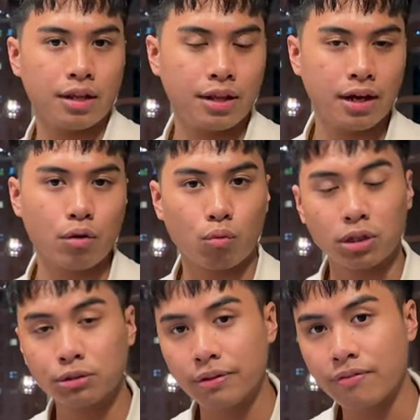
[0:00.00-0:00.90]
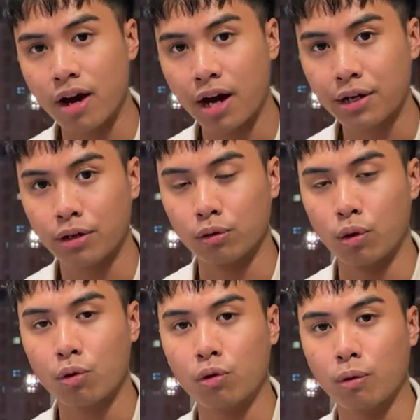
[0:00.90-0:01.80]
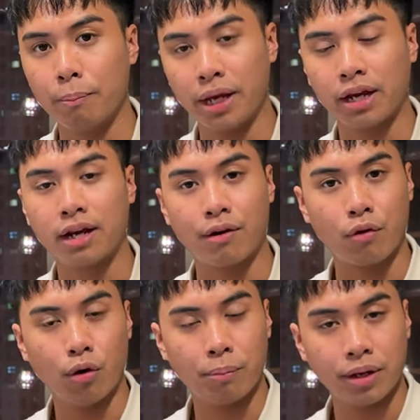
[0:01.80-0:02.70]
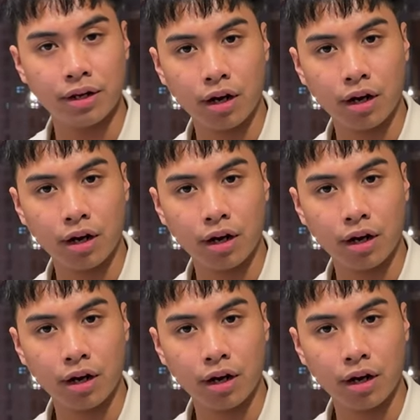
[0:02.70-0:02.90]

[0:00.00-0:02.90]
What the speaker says: And then once we've got your local bank account opened